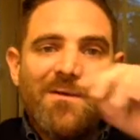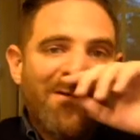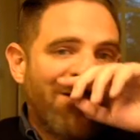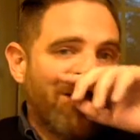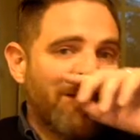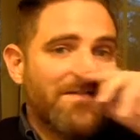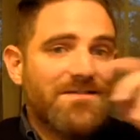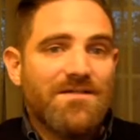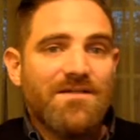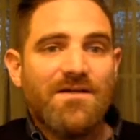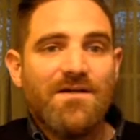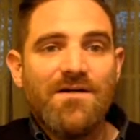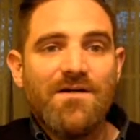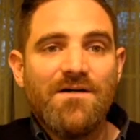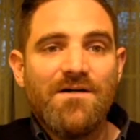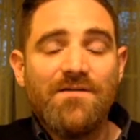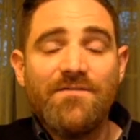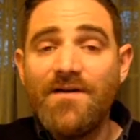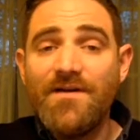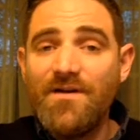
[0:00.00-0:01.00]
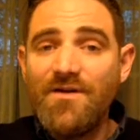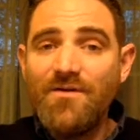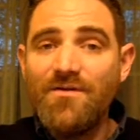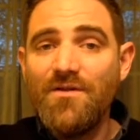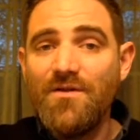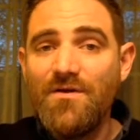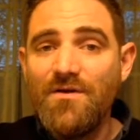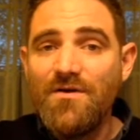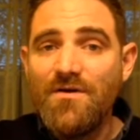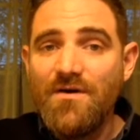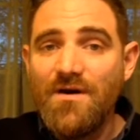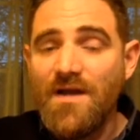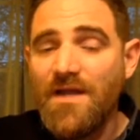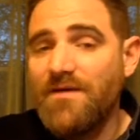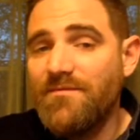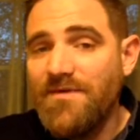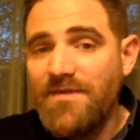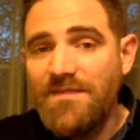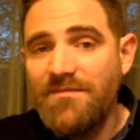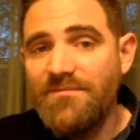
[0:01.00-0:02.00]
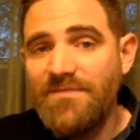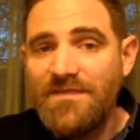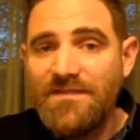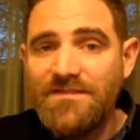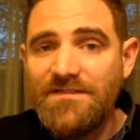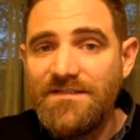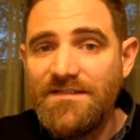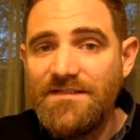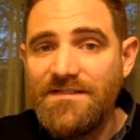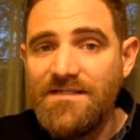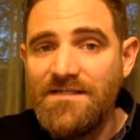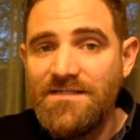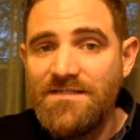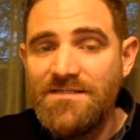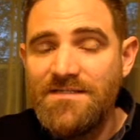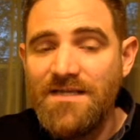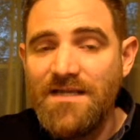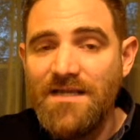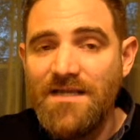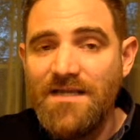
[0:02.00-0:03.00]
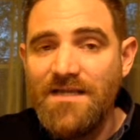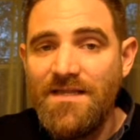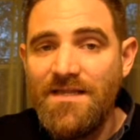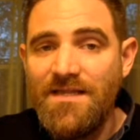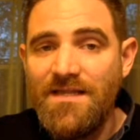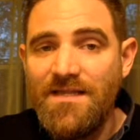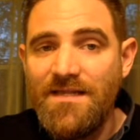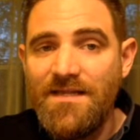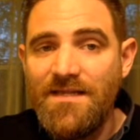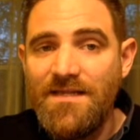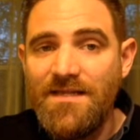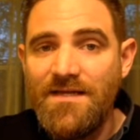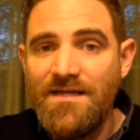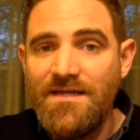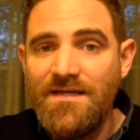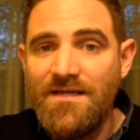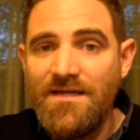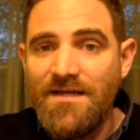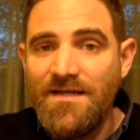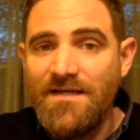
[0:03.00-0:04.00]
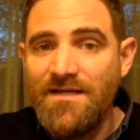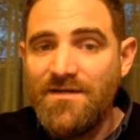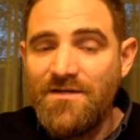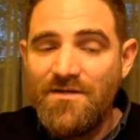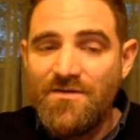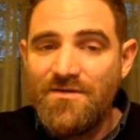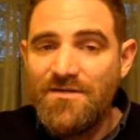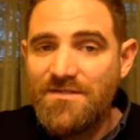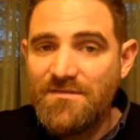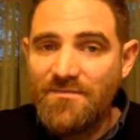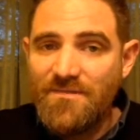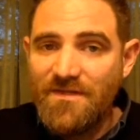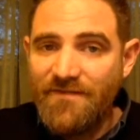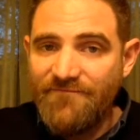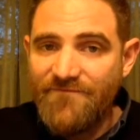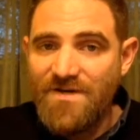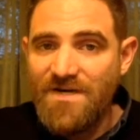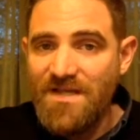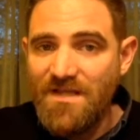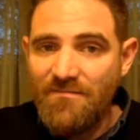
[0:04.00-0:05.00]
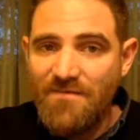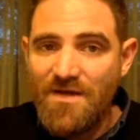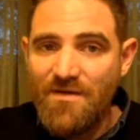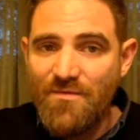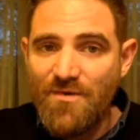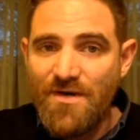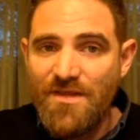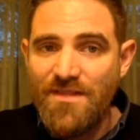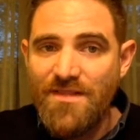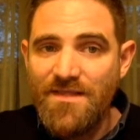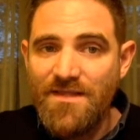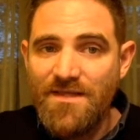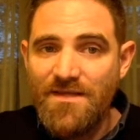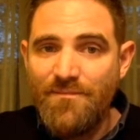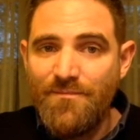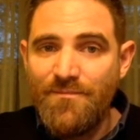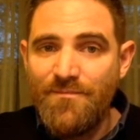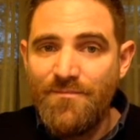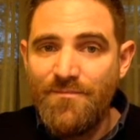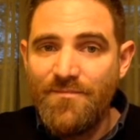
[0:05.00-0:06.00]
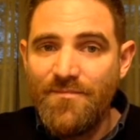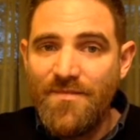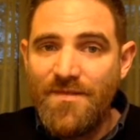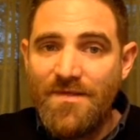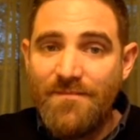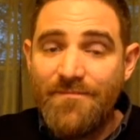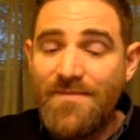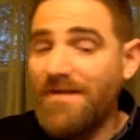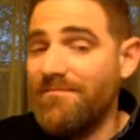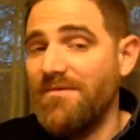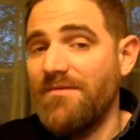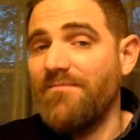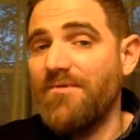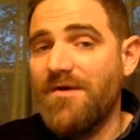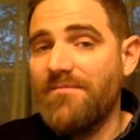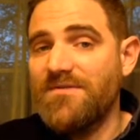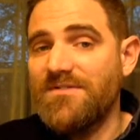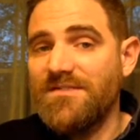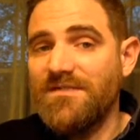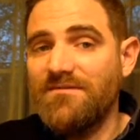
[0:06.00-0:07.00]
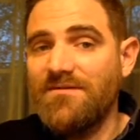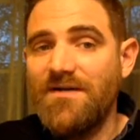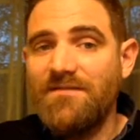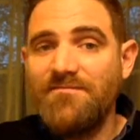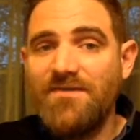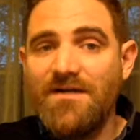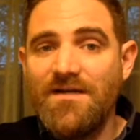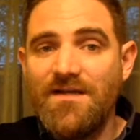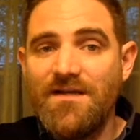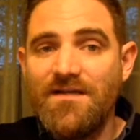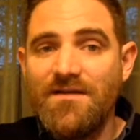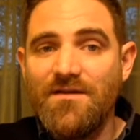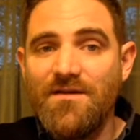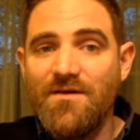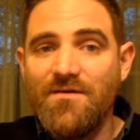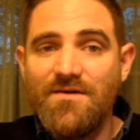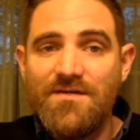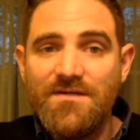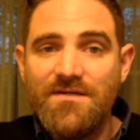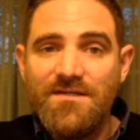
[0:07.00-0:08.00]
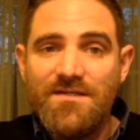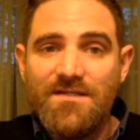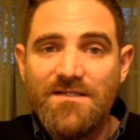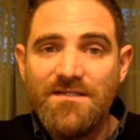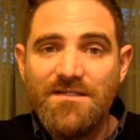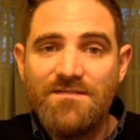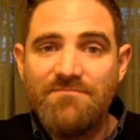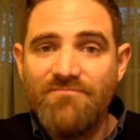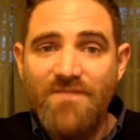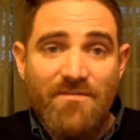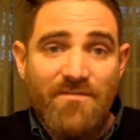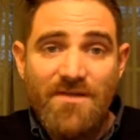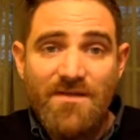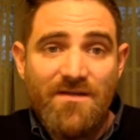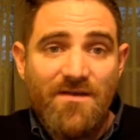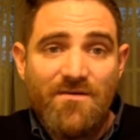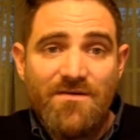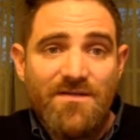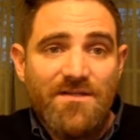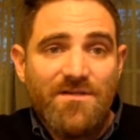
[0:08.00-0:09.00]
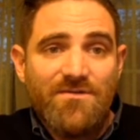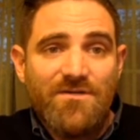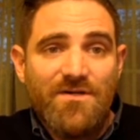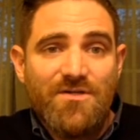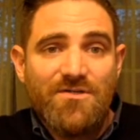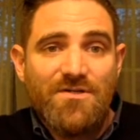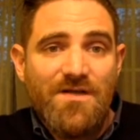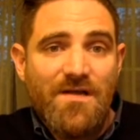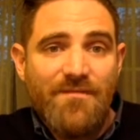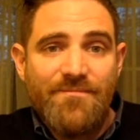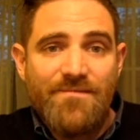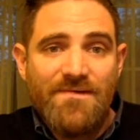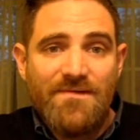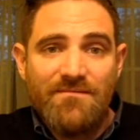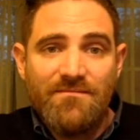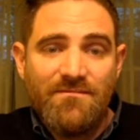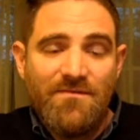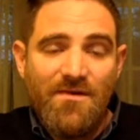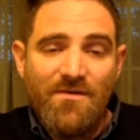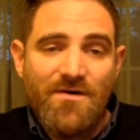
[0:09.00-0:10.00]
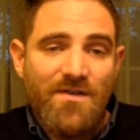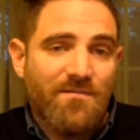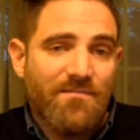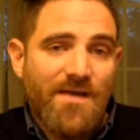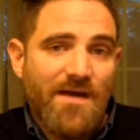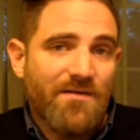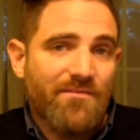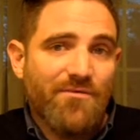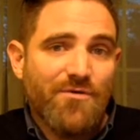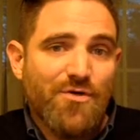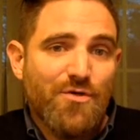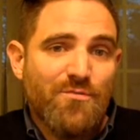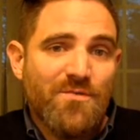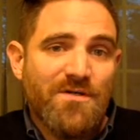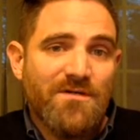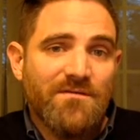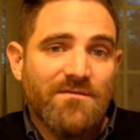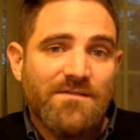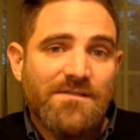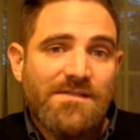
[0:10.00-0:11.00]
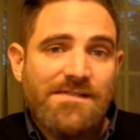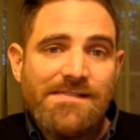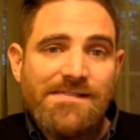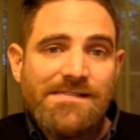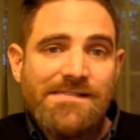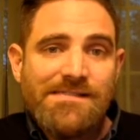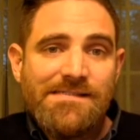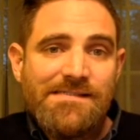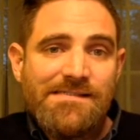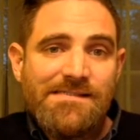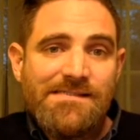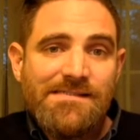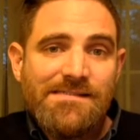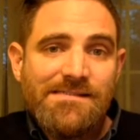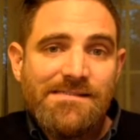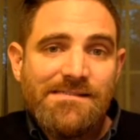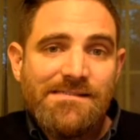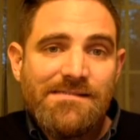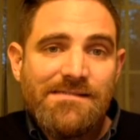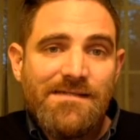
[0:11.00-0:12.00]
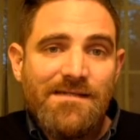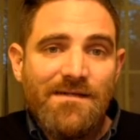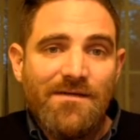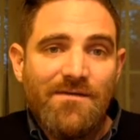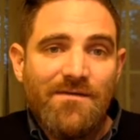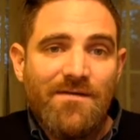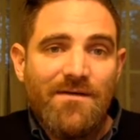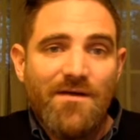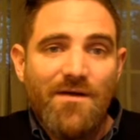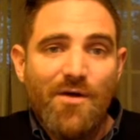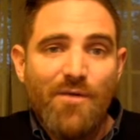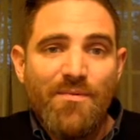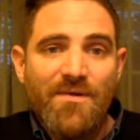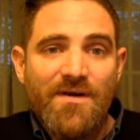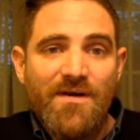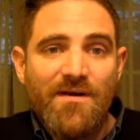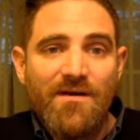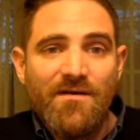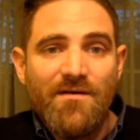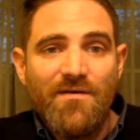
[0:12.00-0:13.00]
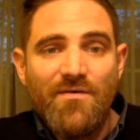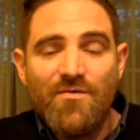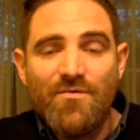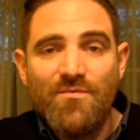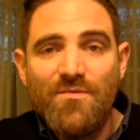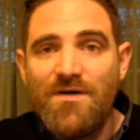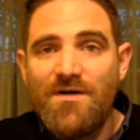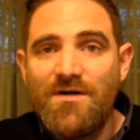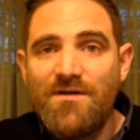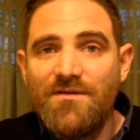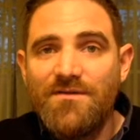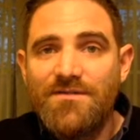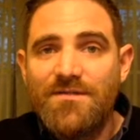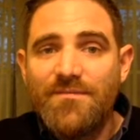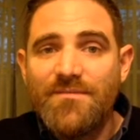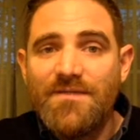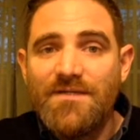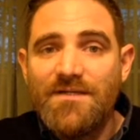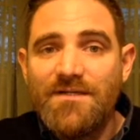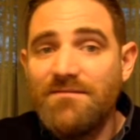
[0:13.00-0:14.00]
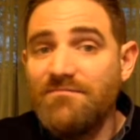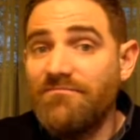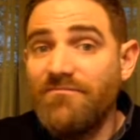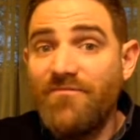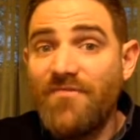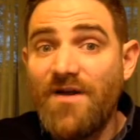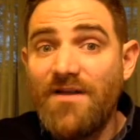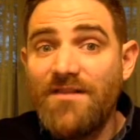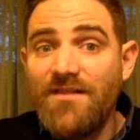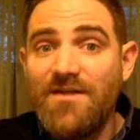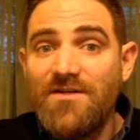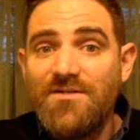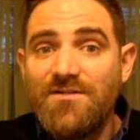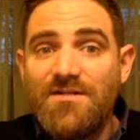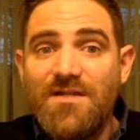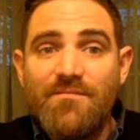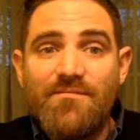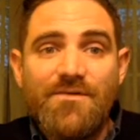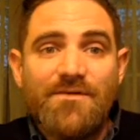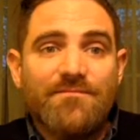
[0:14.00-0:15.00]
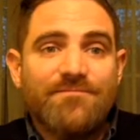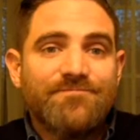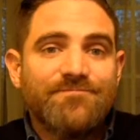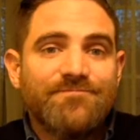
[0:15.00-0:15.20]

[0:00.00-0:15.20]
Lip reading: So if I know lore, I can read the buildings, and then I can notice something funny about one of them that might be promising, right? And I can go into this, maybe go into the drug shop and go into the back room and, you know, kick open an old wall or something and find the ancient temple.